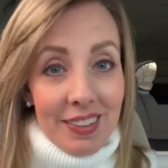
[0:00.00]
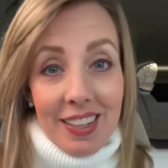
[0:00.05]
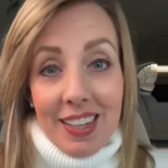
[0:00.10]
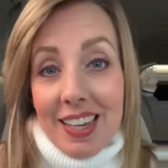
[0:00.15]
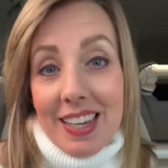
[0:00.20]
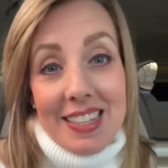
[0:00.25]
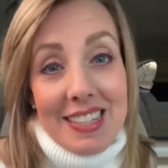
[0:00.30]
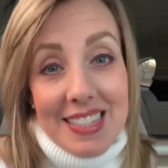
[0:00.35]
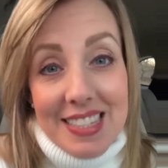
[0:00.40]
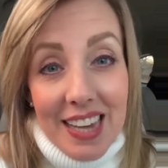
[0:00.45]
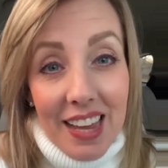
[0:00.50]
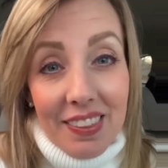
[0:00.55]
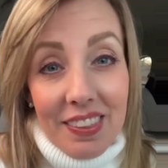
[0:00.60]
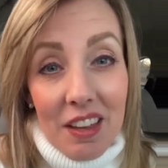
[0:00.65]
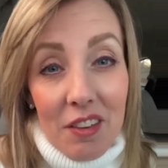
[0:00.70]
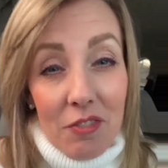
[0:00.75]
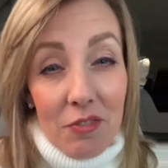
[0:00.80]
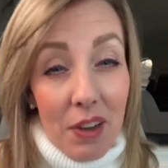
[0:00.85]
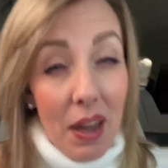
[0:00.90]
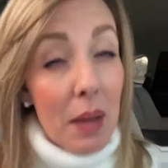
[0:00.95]
It's not
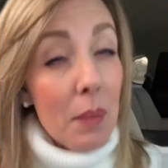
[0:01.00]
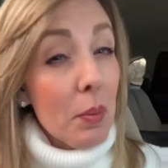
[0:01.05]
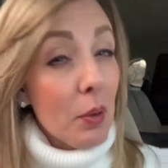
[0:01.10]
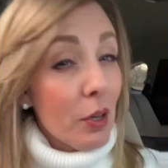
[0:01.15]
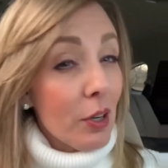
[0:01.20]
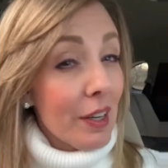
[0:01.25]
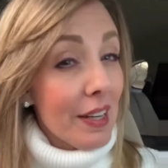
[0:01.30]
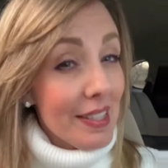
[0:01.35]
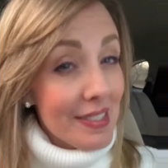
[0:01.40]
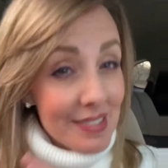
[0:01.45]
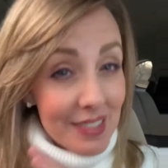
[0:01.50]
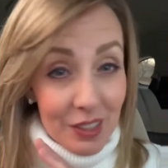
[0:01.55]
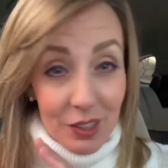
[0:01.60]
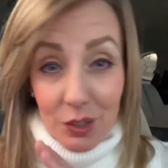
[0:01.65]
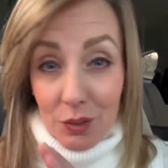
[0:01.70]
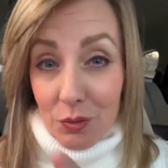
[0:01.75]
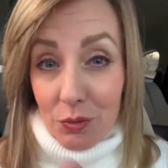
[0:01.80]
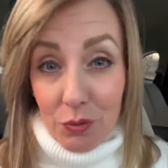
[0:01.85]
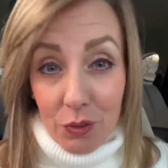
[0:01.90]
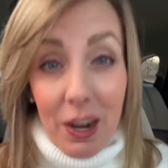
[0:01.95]
that fiber isn't
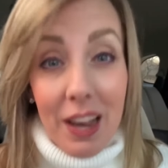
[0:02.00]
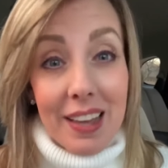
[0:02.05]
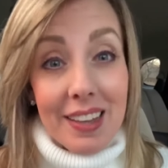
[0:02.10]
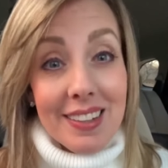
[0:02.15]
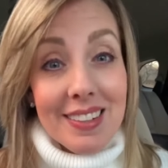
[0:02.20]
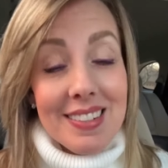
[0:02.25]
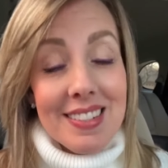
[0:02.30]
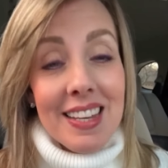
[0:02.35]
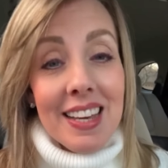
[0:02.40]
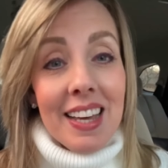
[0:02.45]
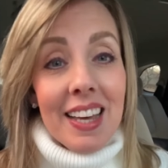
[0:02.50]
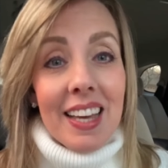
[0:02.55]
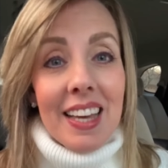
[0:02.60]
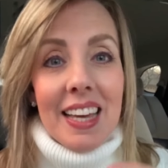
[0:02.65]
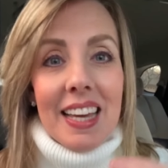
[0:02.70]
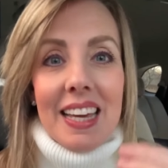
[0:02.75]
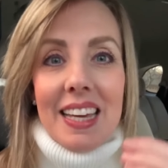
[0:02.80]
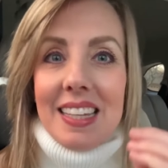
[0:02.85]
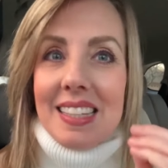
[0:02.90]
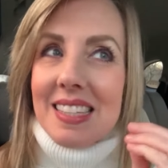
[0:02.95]
your friend.
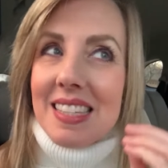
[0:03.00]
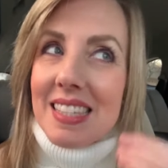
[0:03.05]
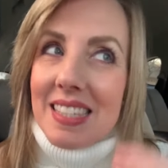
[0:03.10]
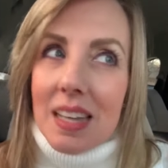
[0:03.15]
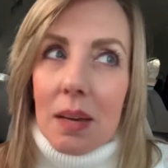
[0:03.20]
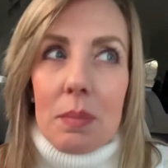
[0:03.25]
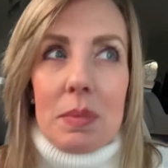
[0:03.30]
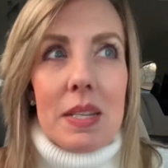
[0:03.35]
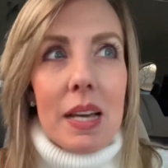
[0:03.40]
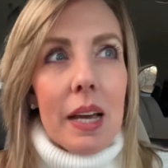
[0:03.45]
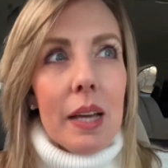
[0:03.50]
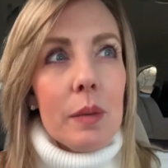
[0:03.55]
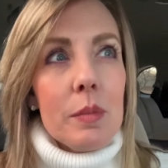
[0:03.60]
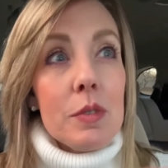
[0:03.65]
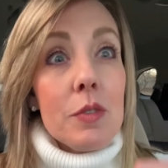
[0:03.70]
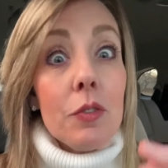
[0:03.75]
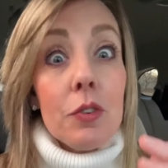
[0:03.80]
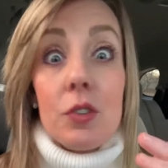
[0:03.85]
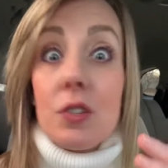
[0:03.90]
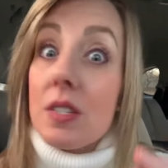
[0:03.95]
Sometimes,
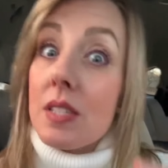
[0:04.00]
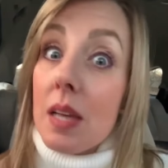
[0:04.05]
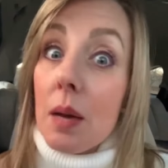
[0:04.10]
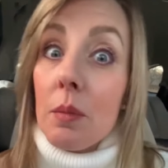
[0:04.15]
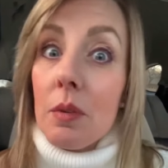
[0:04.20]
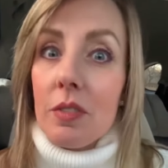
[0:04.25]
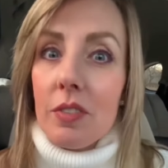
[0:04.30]
for some of